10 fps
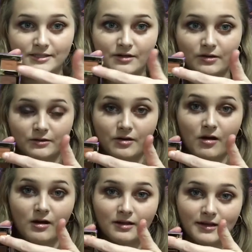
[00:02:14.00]
is called
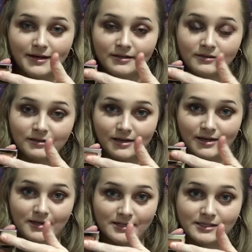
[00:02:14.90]
Hotline,
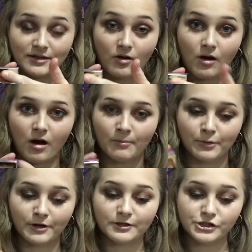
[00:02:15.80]
and it's an
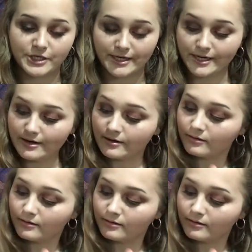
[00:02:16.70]
auburn shade.